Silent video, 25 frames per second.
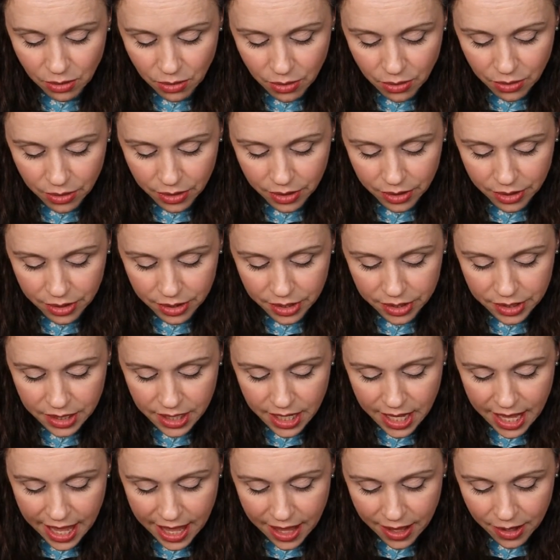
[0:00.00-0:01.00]
Lord,
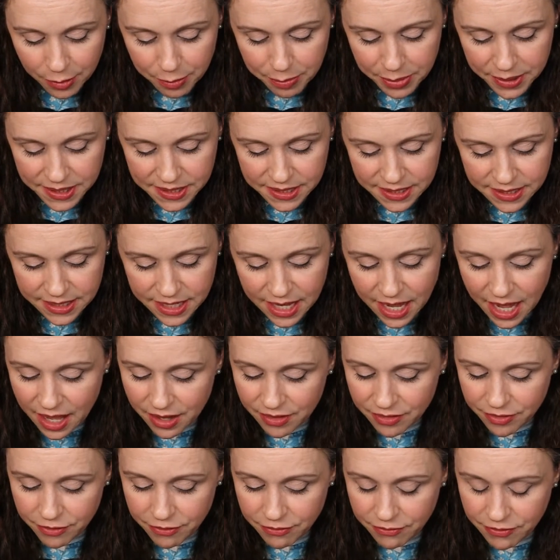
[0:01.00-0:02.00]
help us to
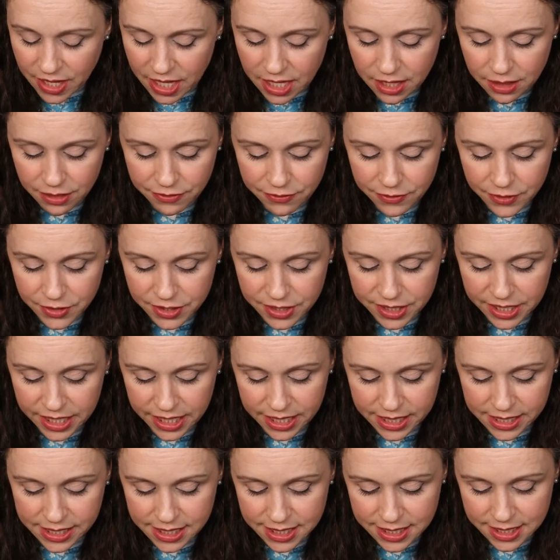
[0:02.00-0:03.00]
have
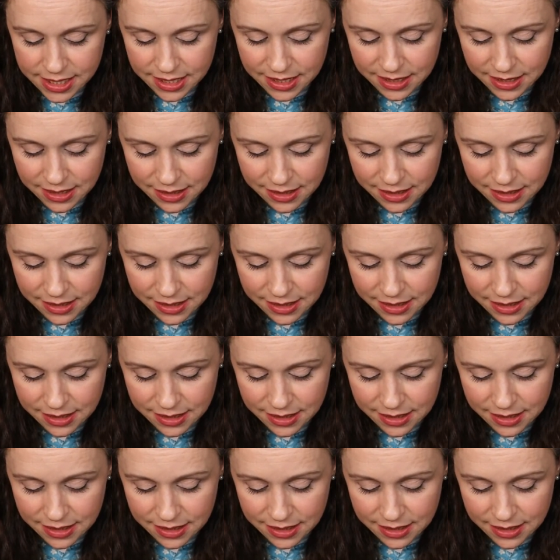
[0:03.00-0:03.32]
faithfulness.